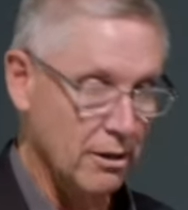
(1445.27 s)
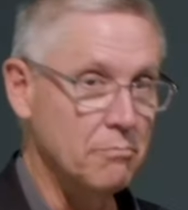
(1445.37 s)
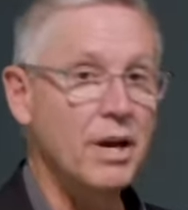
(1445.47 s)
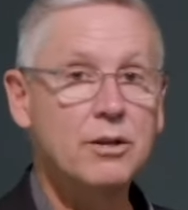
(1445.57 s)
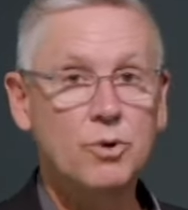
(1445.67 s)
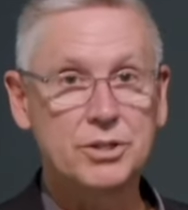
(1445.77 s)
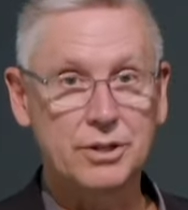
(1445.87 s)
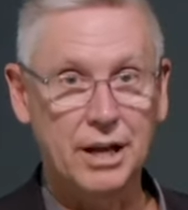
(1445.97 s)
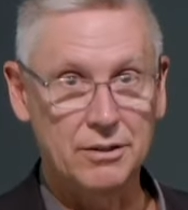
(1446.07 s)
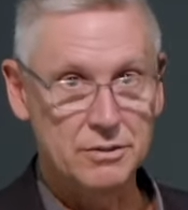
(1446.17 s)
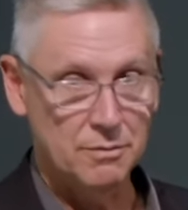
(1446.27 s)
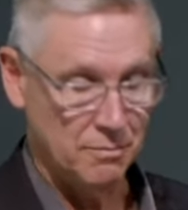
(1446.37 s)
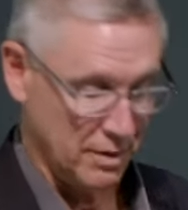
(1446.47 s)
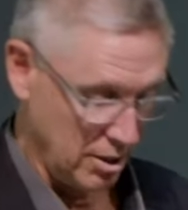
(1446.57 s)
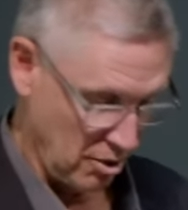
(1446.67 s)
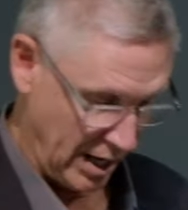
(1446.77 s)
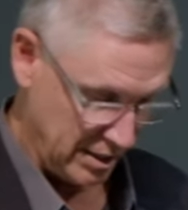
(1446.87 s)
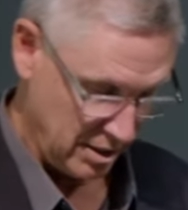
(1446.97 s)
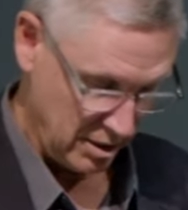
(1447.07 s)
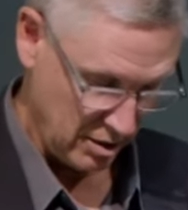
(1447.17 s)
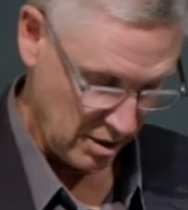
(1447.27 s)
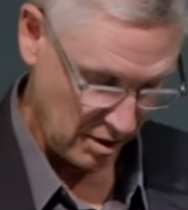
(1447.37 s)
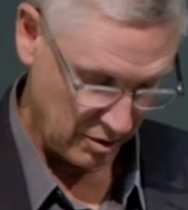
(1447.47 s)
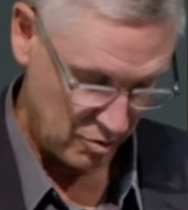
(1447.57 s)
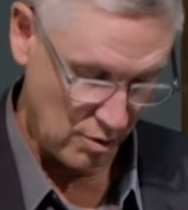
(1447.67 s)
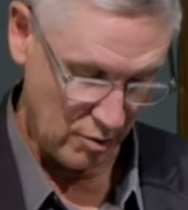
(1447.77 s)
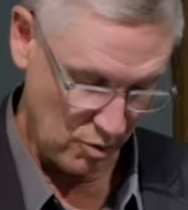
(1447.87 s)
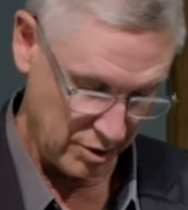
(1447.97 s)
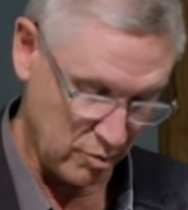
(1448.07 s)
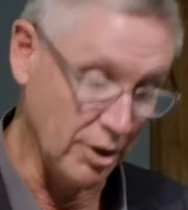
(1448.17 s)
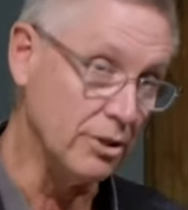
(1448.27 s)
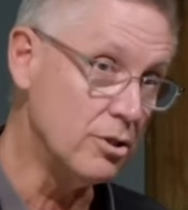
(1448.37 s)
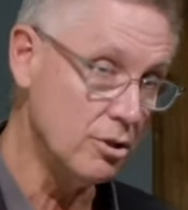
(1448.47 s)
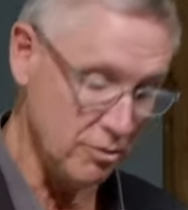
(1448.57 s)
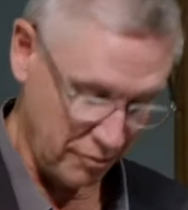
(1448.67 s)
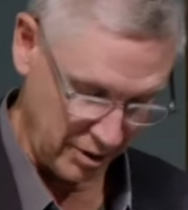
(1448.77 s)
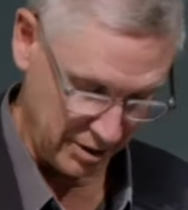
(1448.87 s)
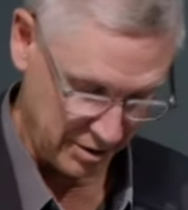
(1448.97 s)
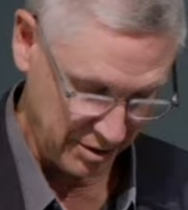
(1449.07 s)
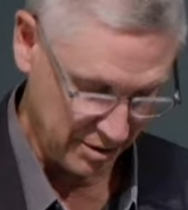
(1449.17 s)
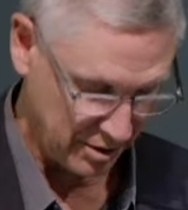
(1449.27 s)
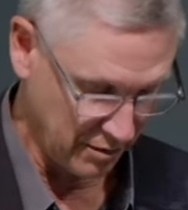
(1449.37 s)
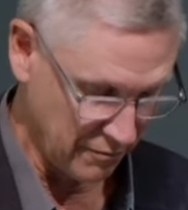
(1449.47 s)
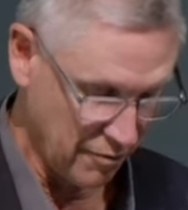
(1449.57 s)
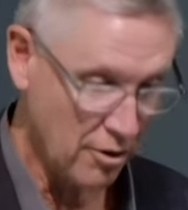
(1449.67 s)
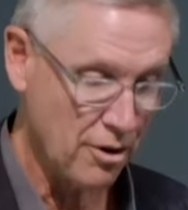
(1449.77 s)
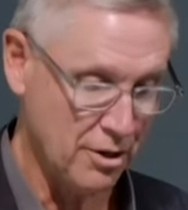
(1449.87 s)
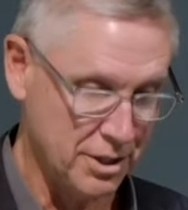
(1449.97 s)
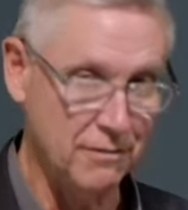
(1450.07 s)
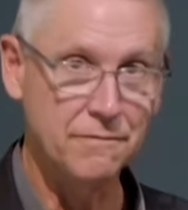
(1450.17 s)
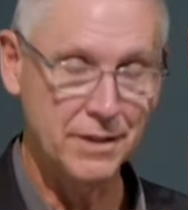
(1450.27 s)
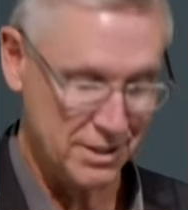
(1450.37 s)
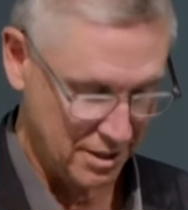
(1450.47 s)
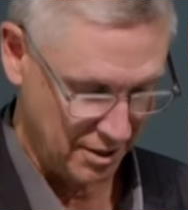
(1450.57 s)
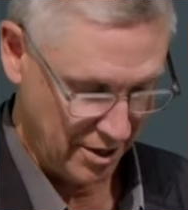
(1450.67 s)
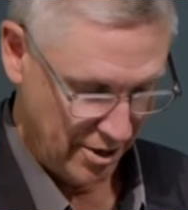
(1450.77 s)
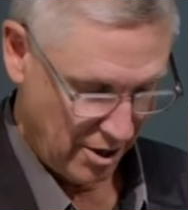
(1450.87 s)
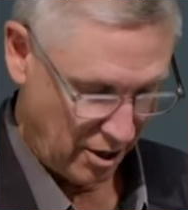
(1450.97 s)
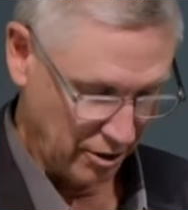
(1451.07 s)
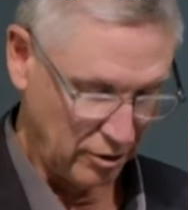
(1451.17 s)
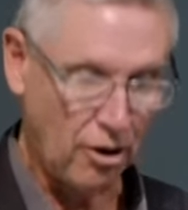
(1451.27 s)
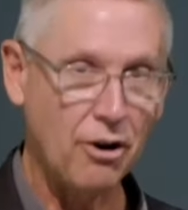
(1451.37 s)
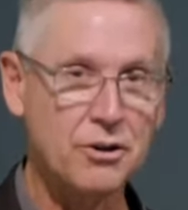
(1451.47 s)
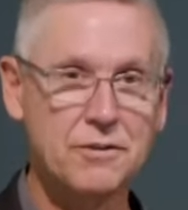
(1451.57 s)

Many winter counts from the year 1821 22, for instance, converge in fixing on a large